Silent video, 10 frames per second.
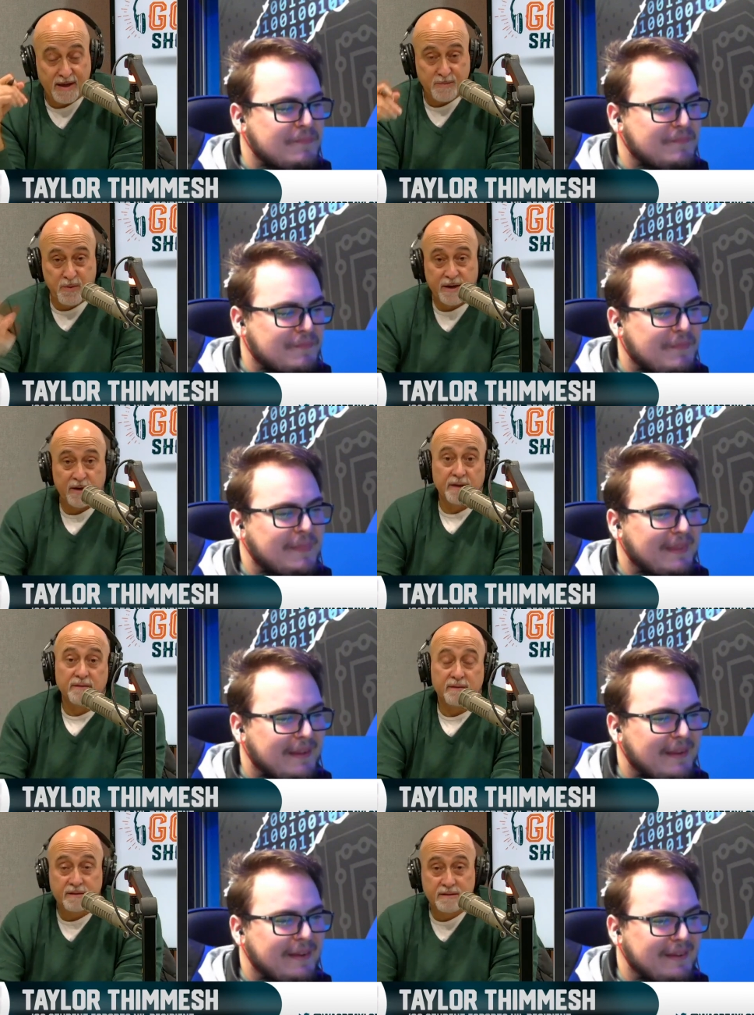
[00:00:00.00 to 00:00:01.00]
Speaker 1: pretty good.
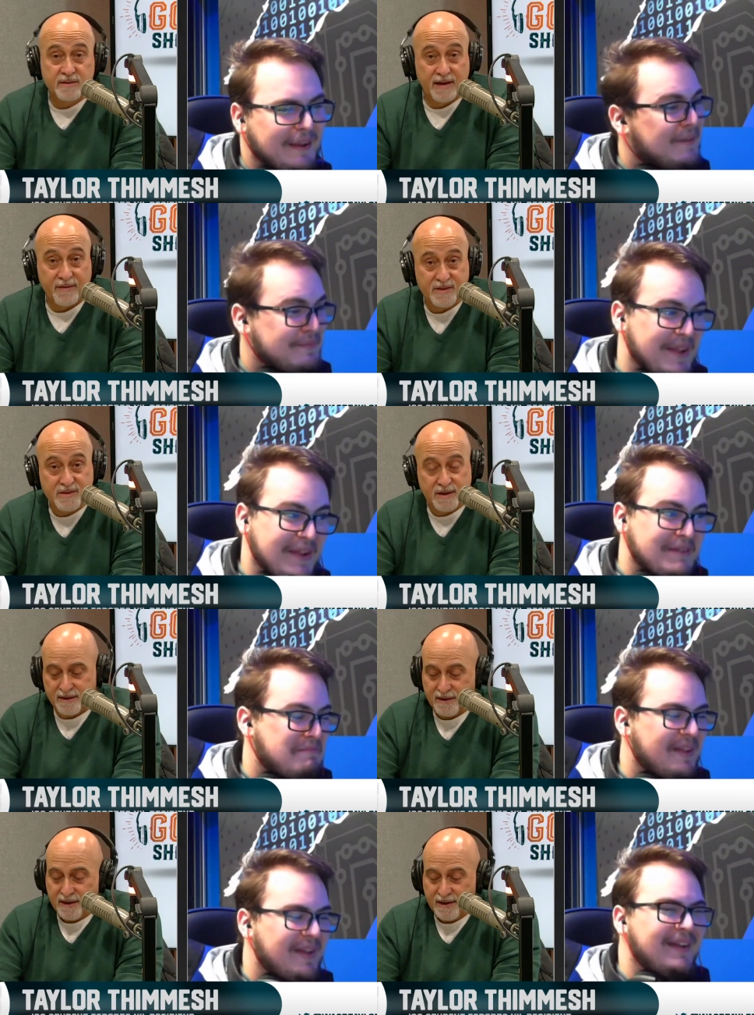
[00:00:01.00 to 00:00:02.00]
Seven. Yeah,
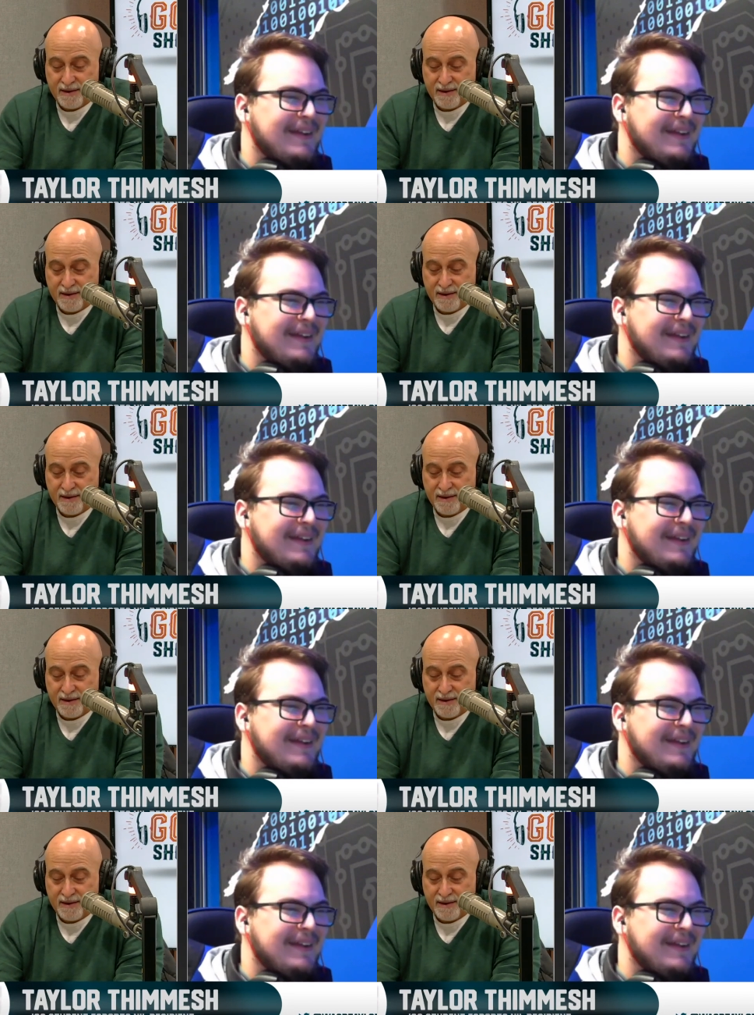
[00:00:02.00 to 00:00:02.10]
yeah.